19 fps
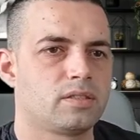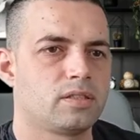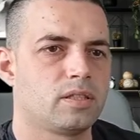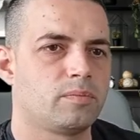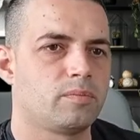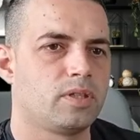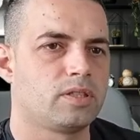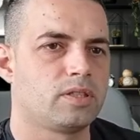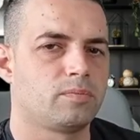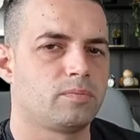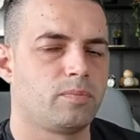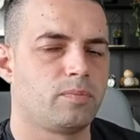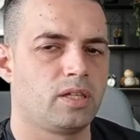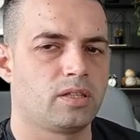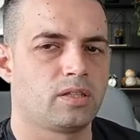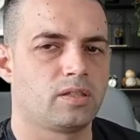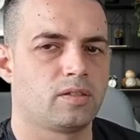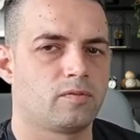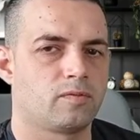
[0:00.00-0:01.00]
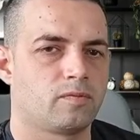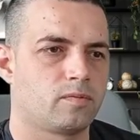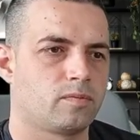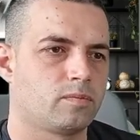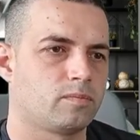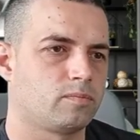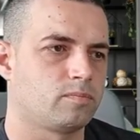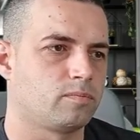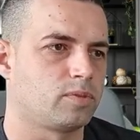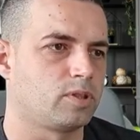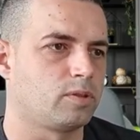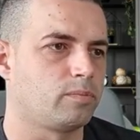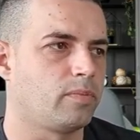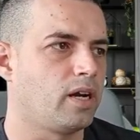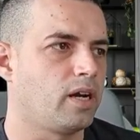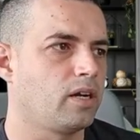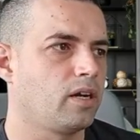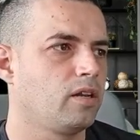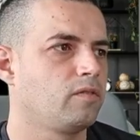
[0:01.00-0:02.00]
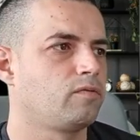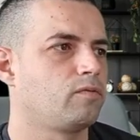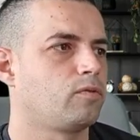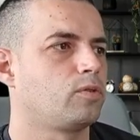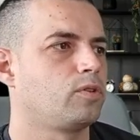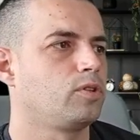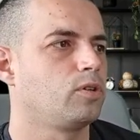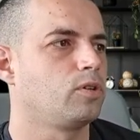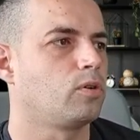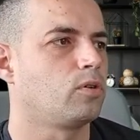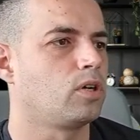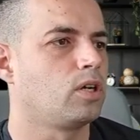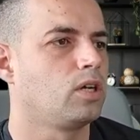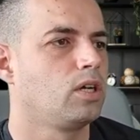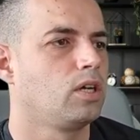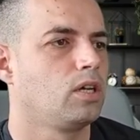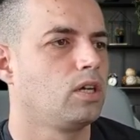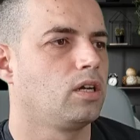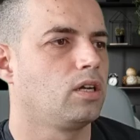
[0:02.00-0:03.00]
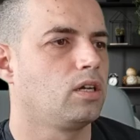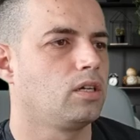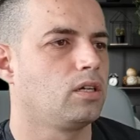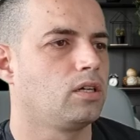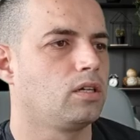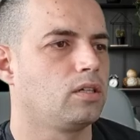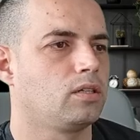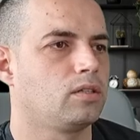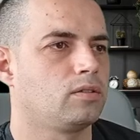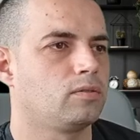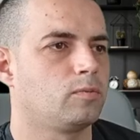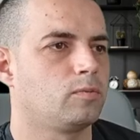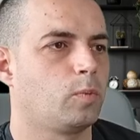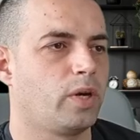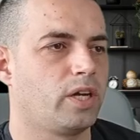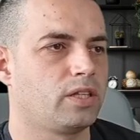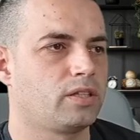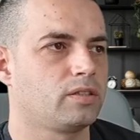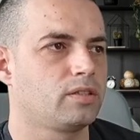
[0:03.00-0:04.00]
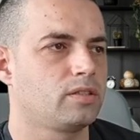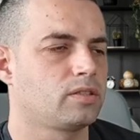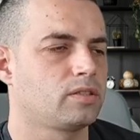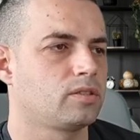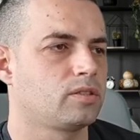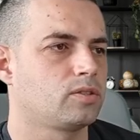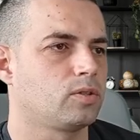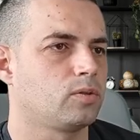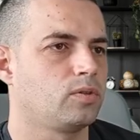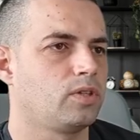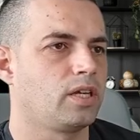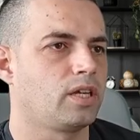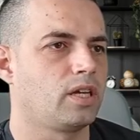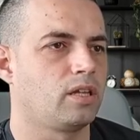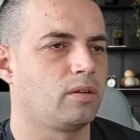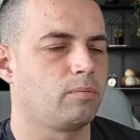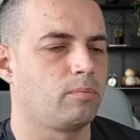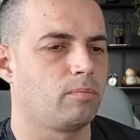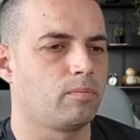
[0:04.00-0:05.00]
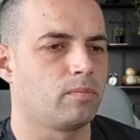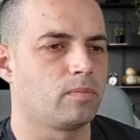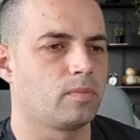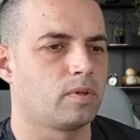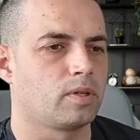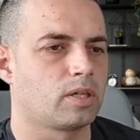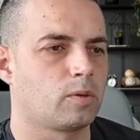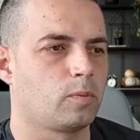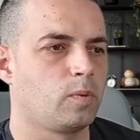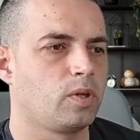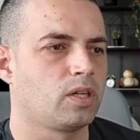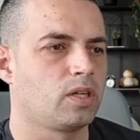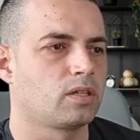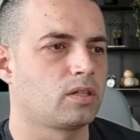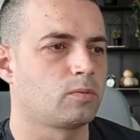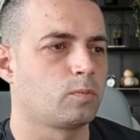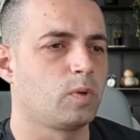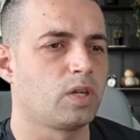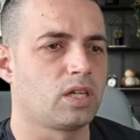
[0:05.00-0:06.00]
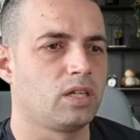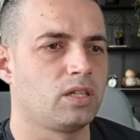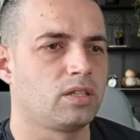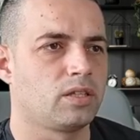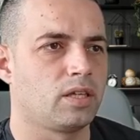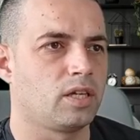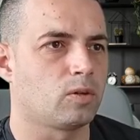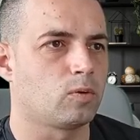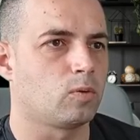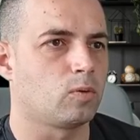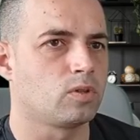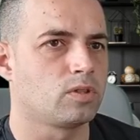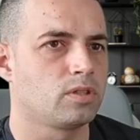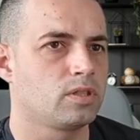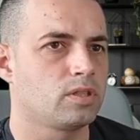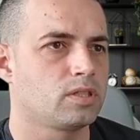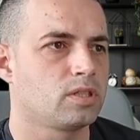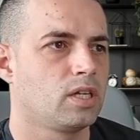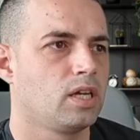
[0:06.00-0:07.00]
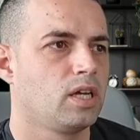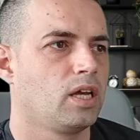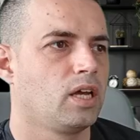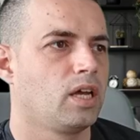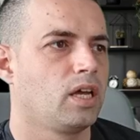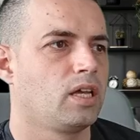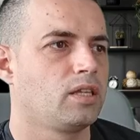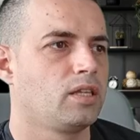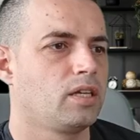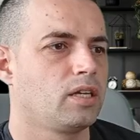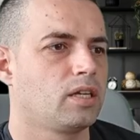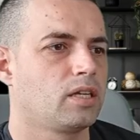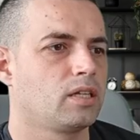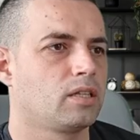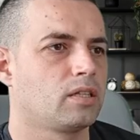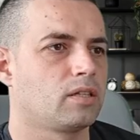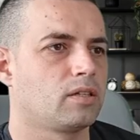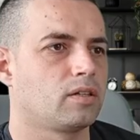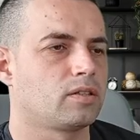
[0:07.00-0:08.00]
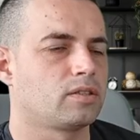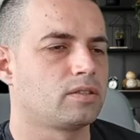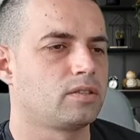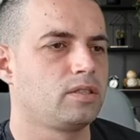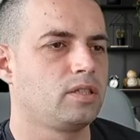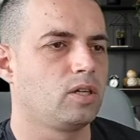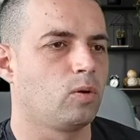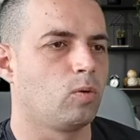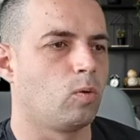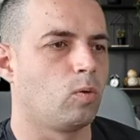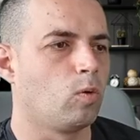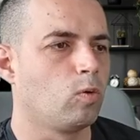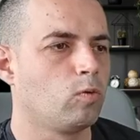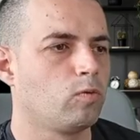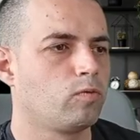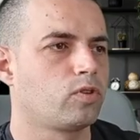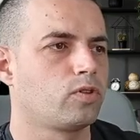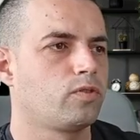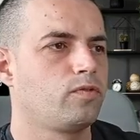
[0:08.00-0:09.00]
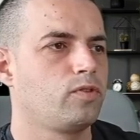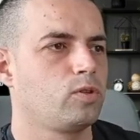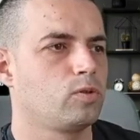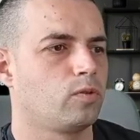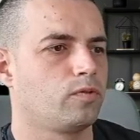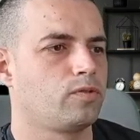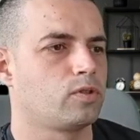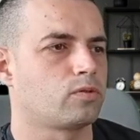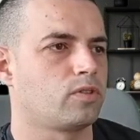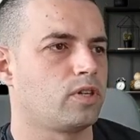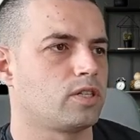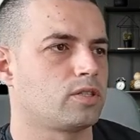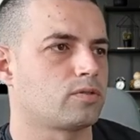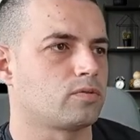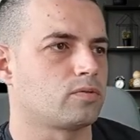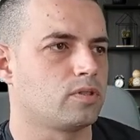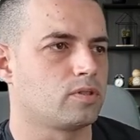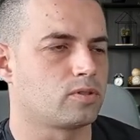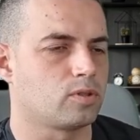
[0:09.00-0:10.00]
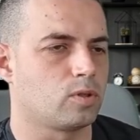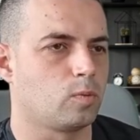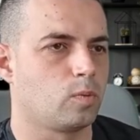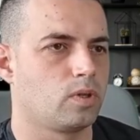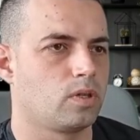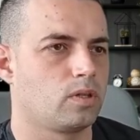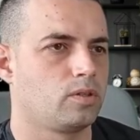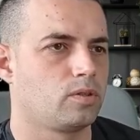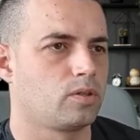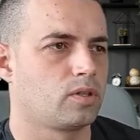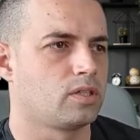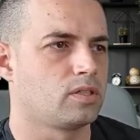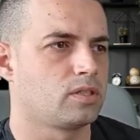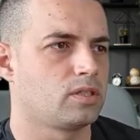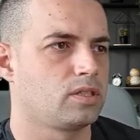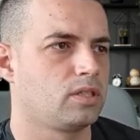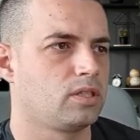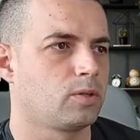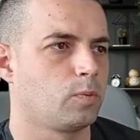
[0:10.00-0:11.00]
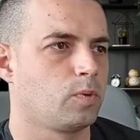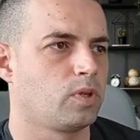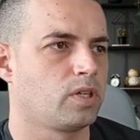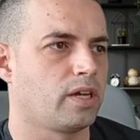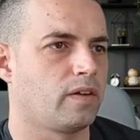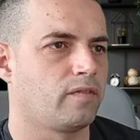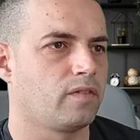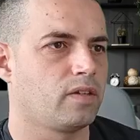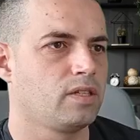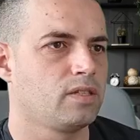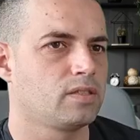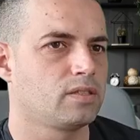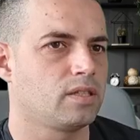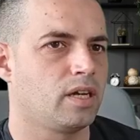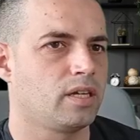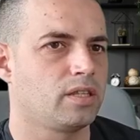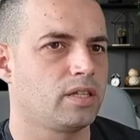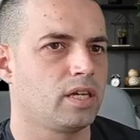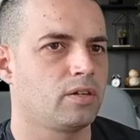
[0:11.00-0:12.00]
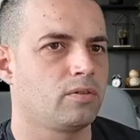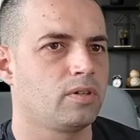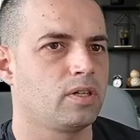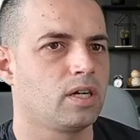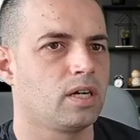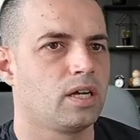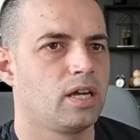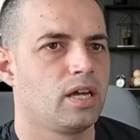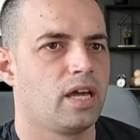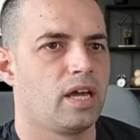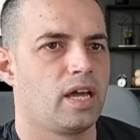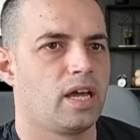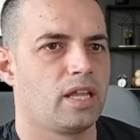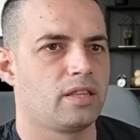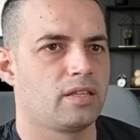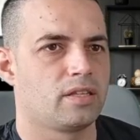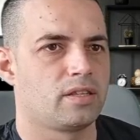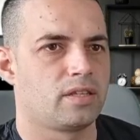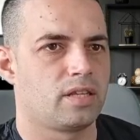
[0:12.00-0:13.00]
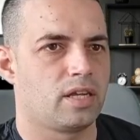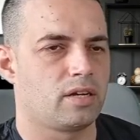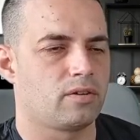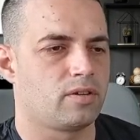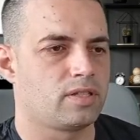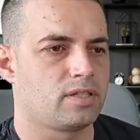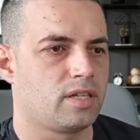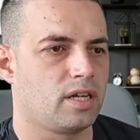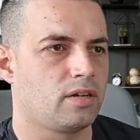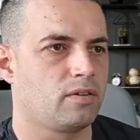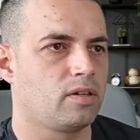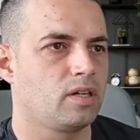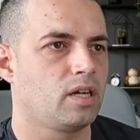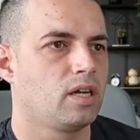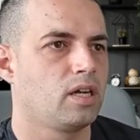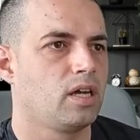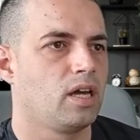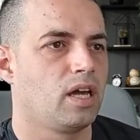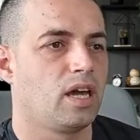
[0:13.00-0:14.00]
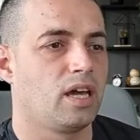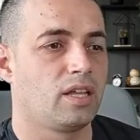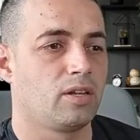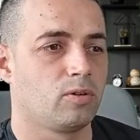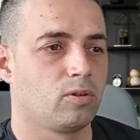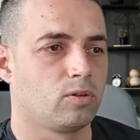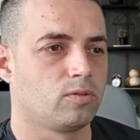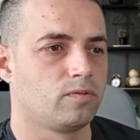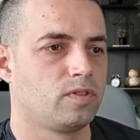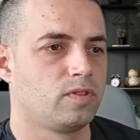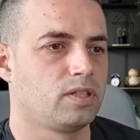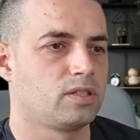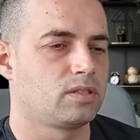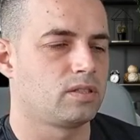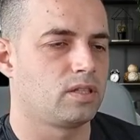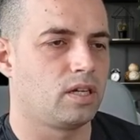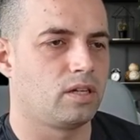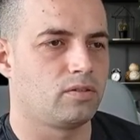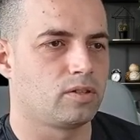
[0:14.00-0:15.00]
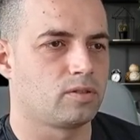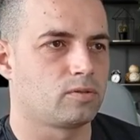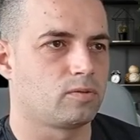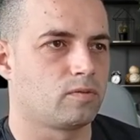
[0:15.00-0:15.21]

is made primarily for your waiters, so they can quickly take orders and they can see an overview of your restaurant. So you can see that we have inside area and the terrace area, and all of these areas of